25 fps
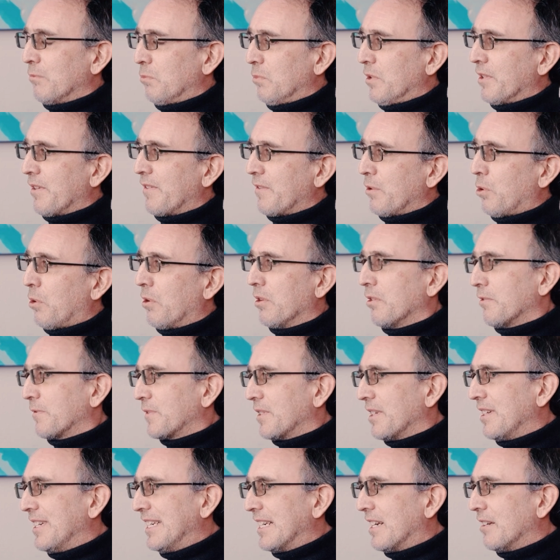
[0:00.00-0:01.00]
with all
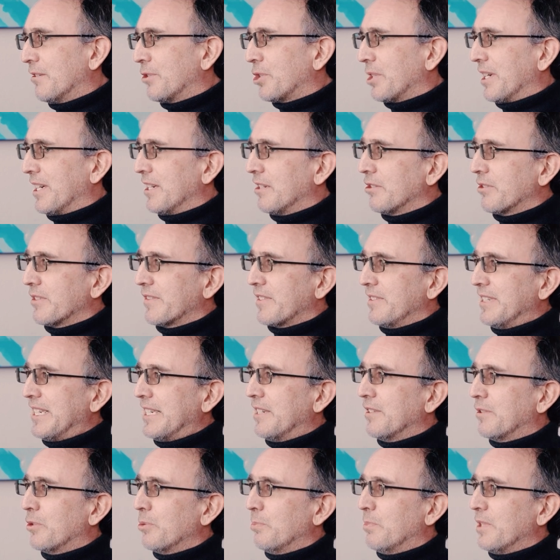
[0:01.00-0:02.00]
of the legal changes
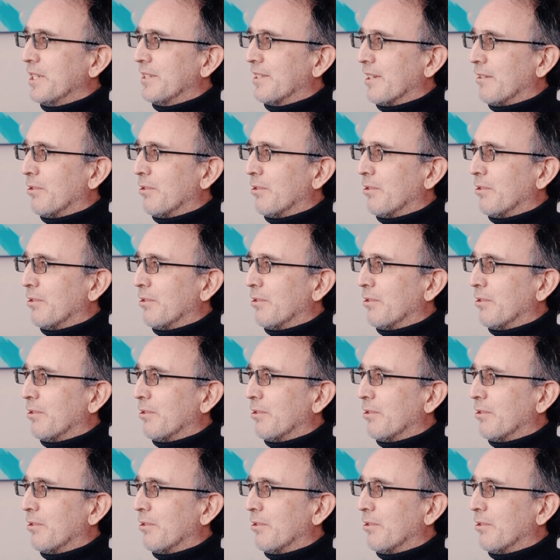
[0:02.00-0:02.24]
needed to be